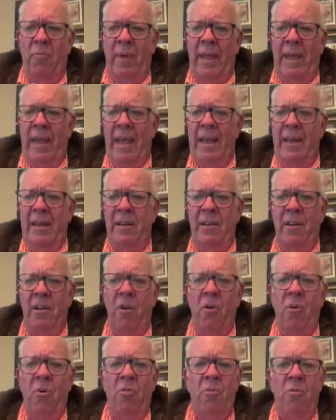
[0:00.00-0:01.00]
We had
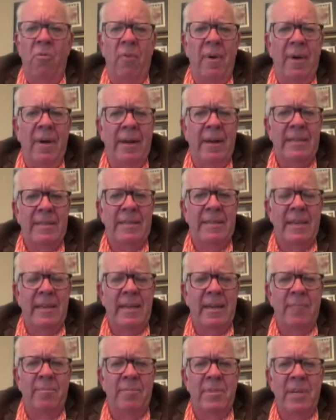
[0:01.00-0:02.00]
no
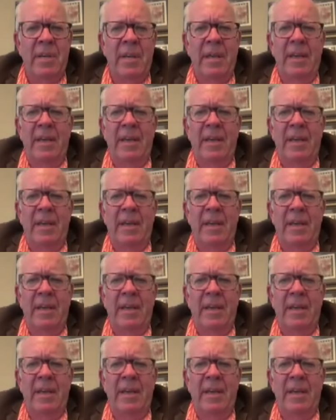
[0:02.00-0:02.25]
attempt